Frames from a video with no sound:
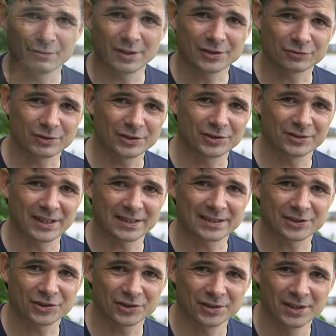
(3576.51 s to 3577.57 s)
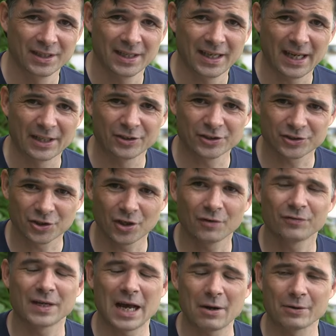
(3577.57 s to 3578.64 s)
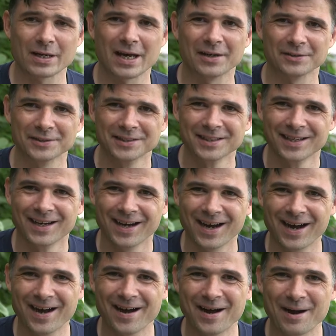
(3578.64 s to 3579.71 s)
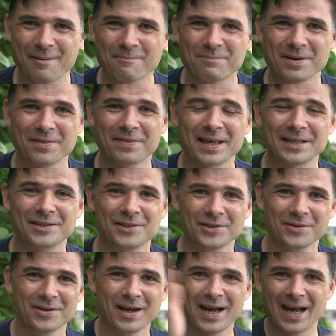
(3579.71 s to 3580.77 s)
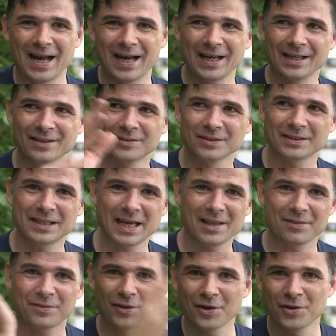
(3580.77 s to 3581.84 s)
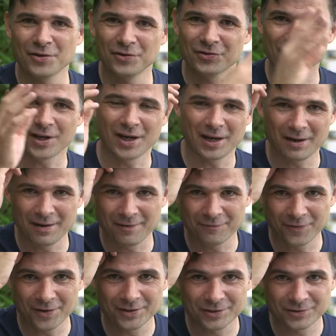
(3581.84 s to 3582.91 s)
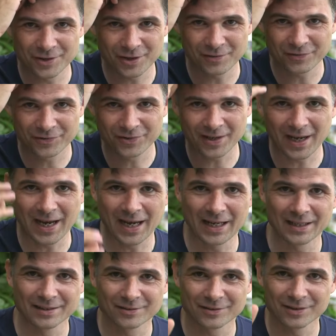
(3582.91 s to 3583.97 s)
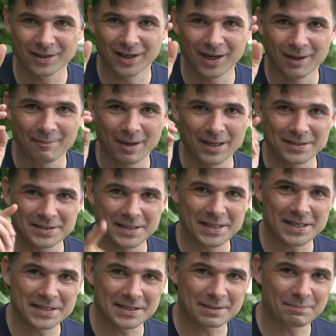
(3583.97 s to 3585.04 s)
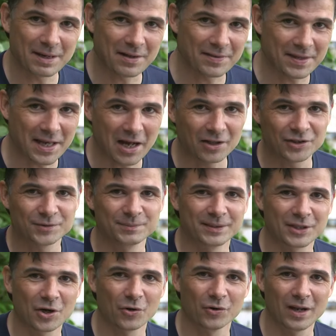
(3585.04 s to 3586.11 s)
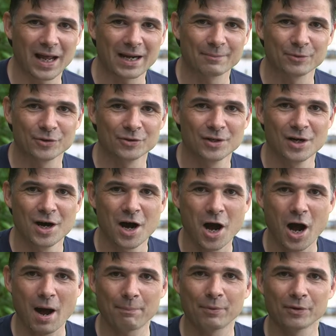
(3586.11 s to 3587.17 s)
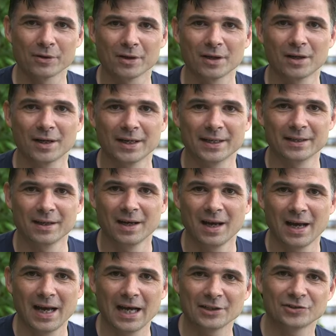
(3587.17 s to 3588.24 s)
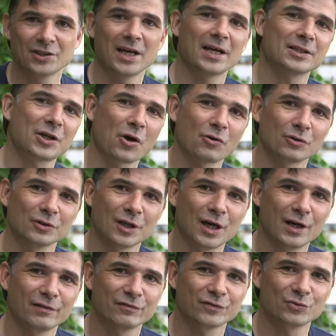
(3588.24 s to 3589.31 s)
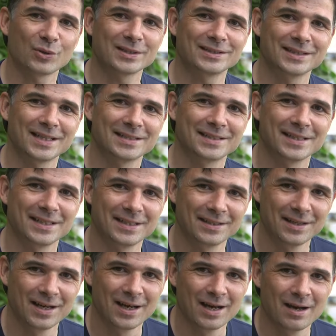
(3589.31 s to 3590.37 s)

a restoration technician, in just half an hour now. But thank you, and get those photographs and ideas about the ultimate coral animal up online, hashtag CoralLive 2018.